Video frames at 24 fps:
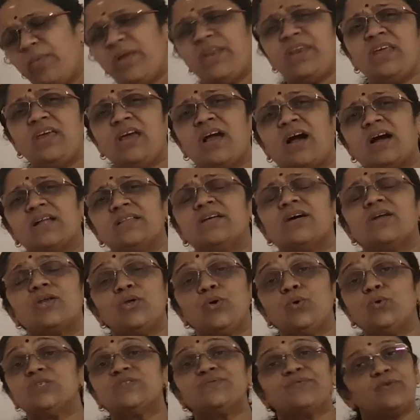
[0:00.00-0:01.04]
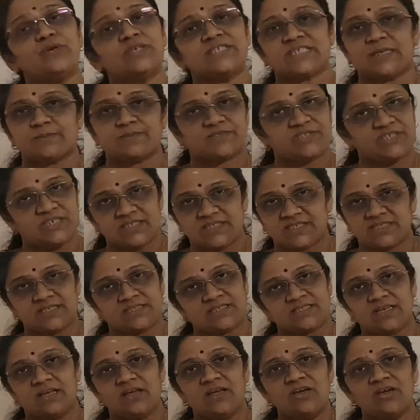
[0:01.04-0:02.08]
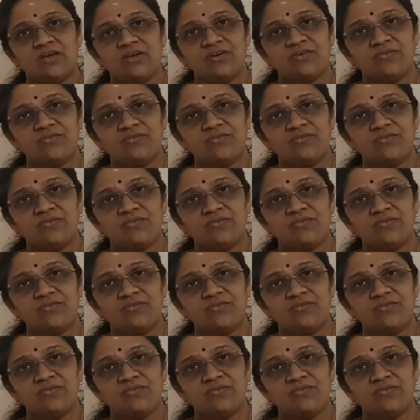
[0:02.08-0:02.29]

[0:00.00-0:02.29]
many other useful substances,